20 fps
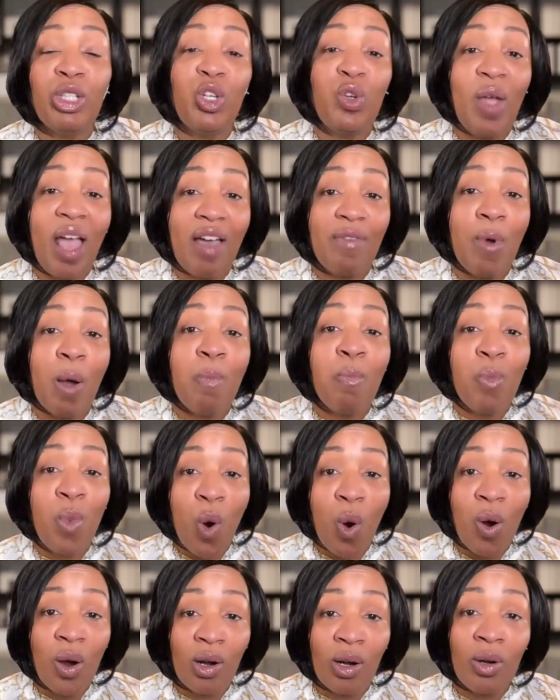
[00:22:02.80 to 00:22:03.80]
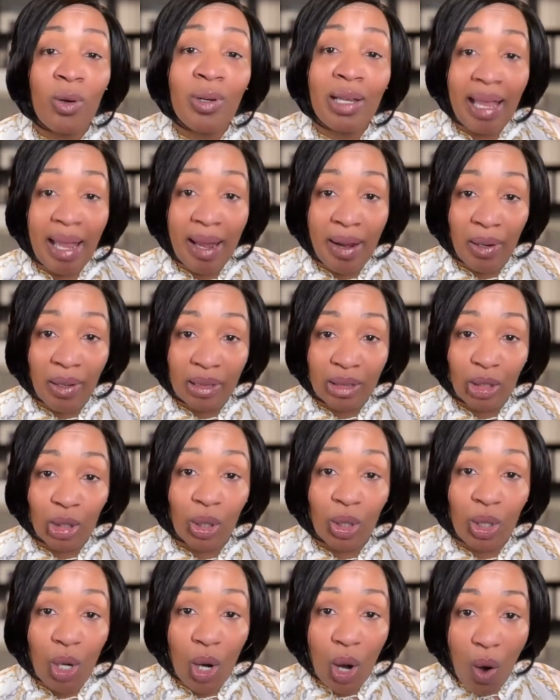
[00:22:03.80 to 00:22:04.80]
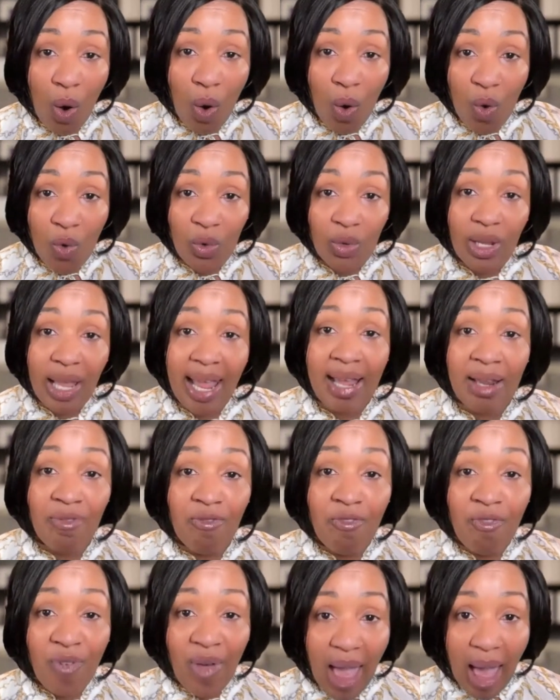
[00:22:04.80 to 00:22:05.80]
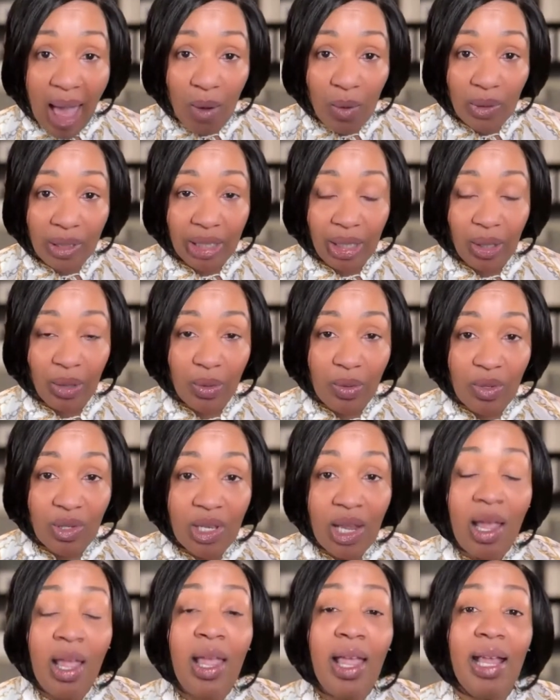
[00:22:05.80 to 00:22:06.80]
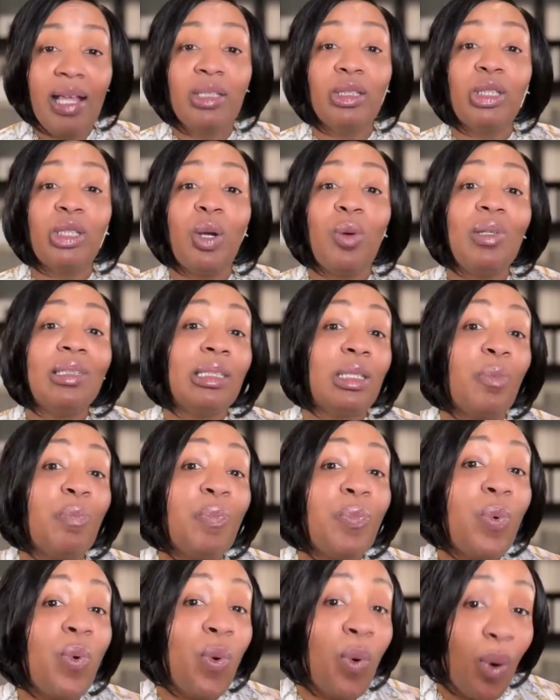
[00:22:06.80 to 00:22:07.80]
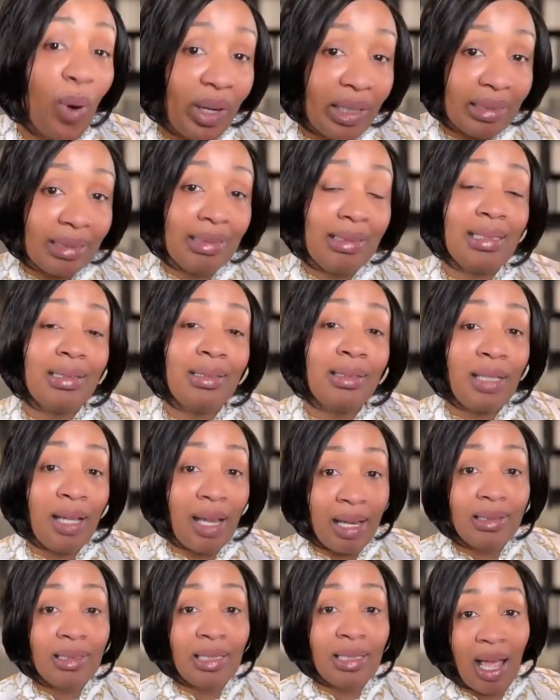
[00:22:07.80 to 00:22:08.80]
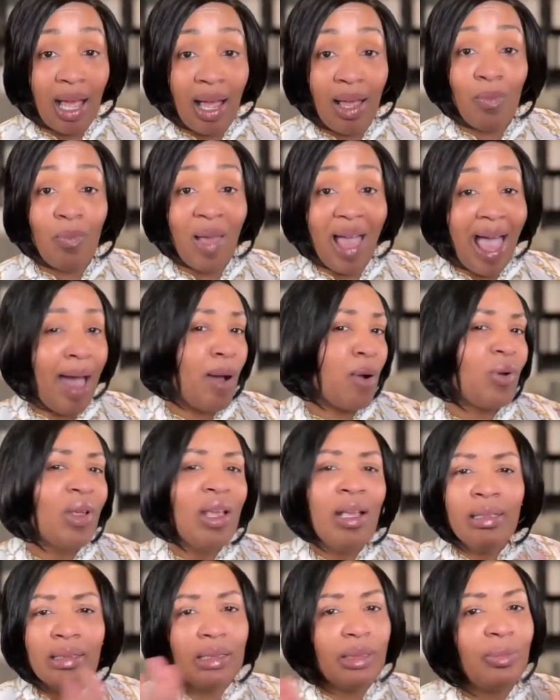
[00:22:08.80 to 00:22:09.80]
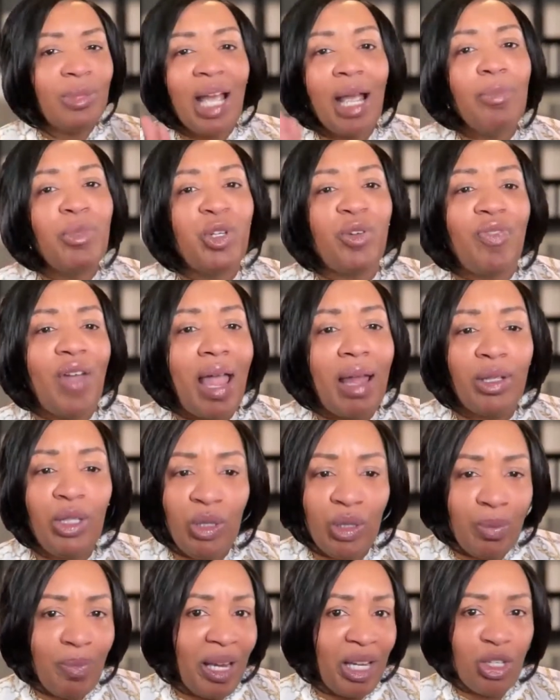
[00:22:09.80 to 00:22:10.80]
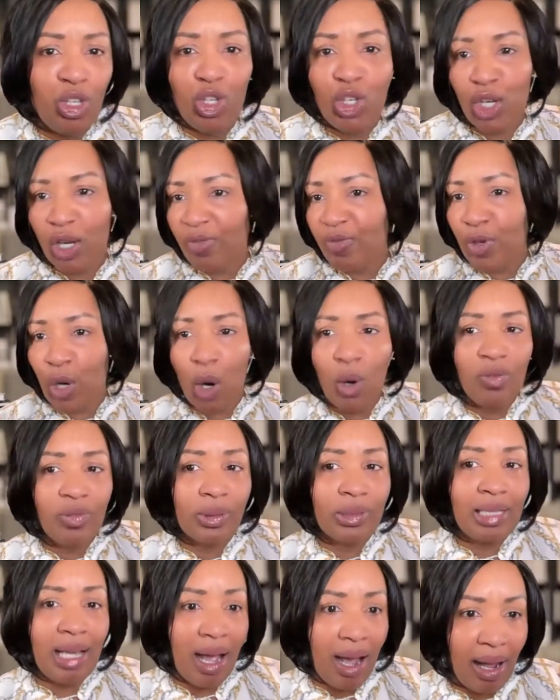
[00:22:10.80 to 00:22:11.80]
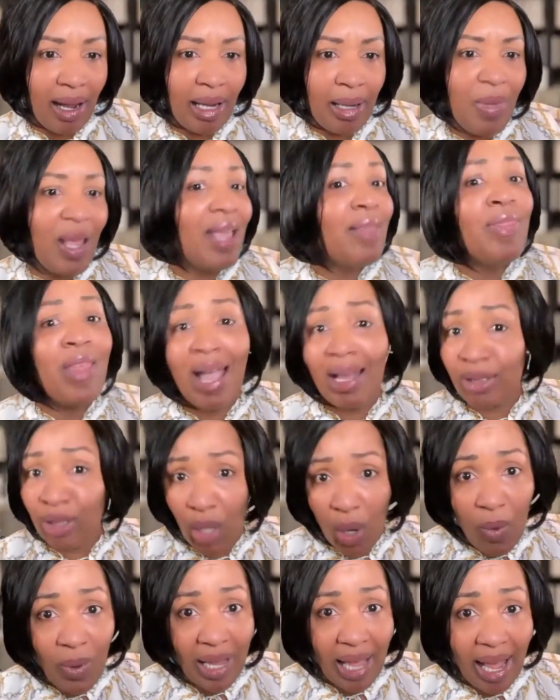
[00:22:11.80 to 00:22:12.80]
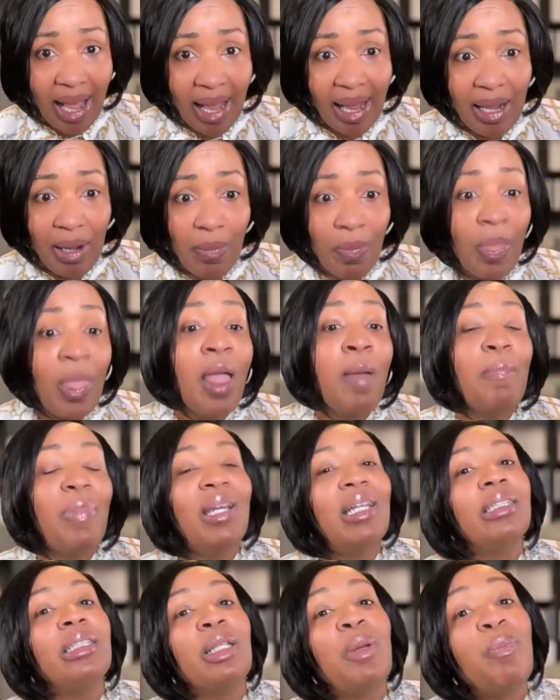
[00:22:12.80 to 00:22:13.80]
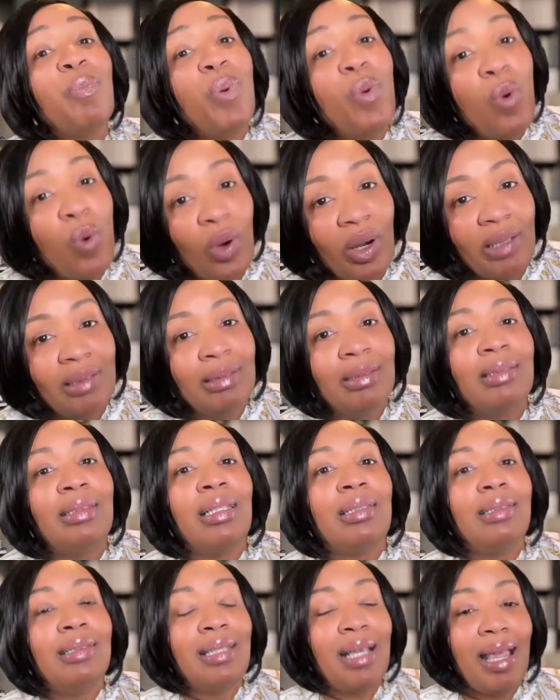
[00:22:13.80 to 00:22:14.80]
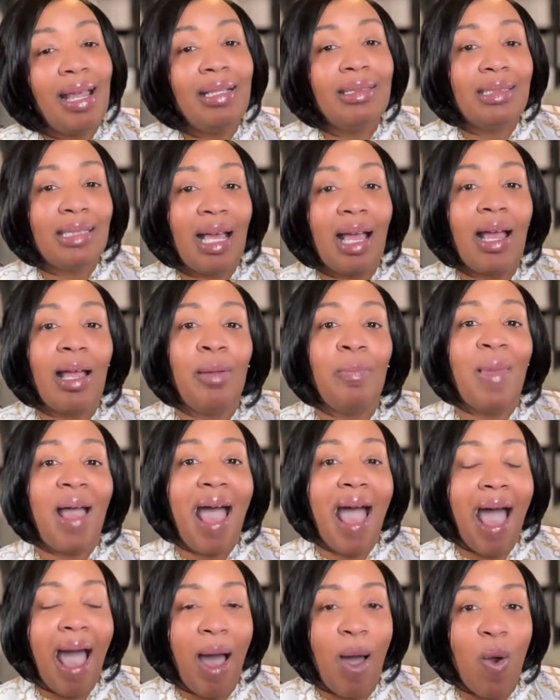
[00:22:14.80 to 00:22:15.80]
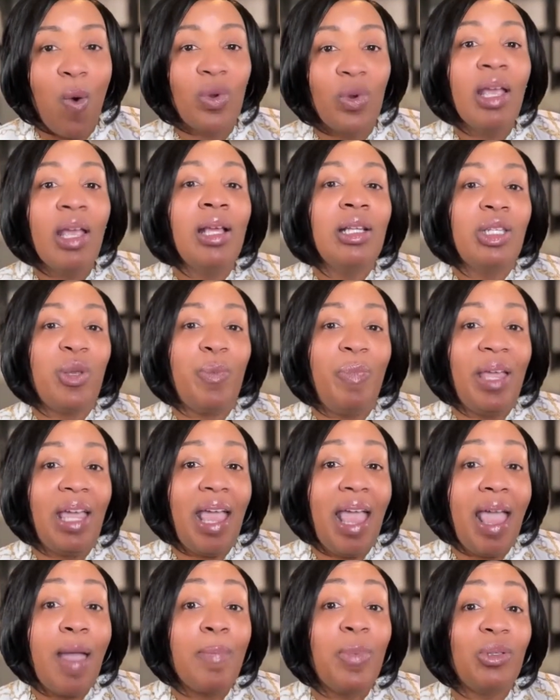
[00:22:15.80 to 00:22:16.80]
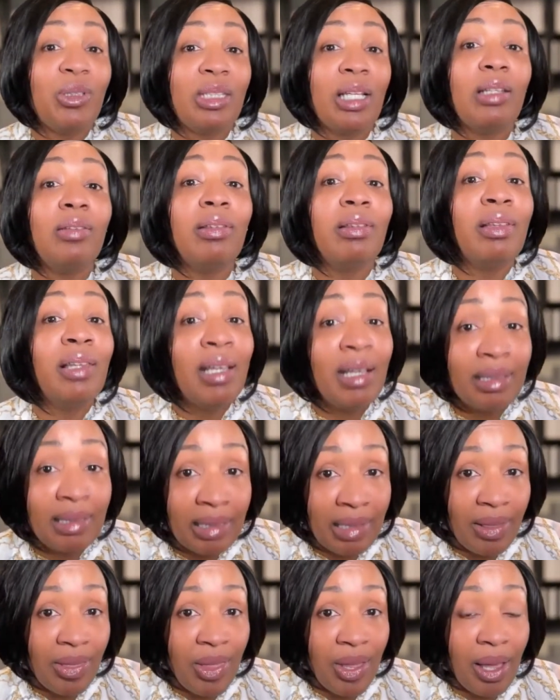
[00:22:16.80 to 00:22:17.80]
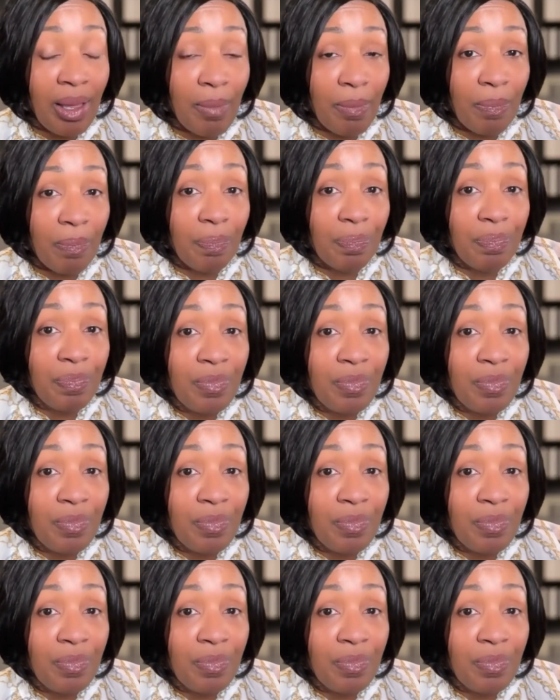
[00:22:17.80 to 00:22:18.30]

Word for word: you have a moral character, code, and values. And so it's important to take time out. Sometimes your values may shift over time, and that's okay, but it's important to take time out to be able to list them,